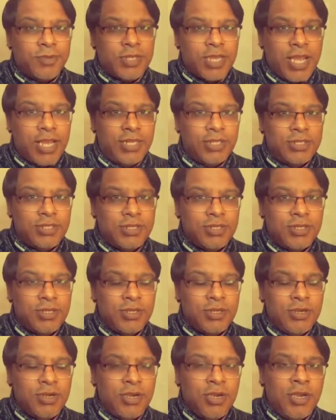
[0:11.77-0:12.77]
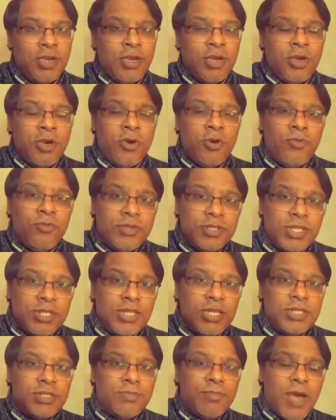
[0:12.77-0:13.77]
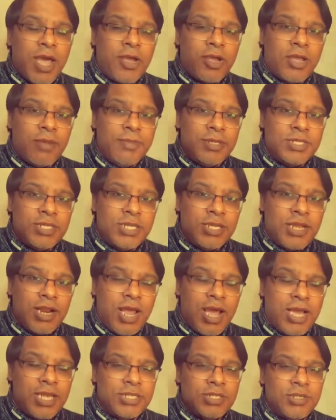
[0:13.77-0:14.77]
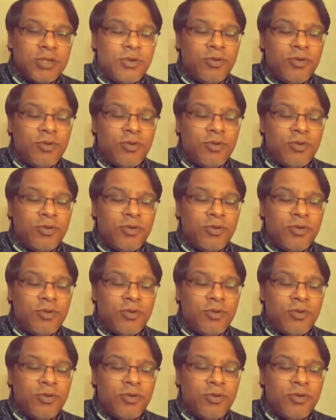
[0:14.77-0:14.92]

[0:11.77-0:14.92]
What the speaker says: Science. Within this biochemistry class,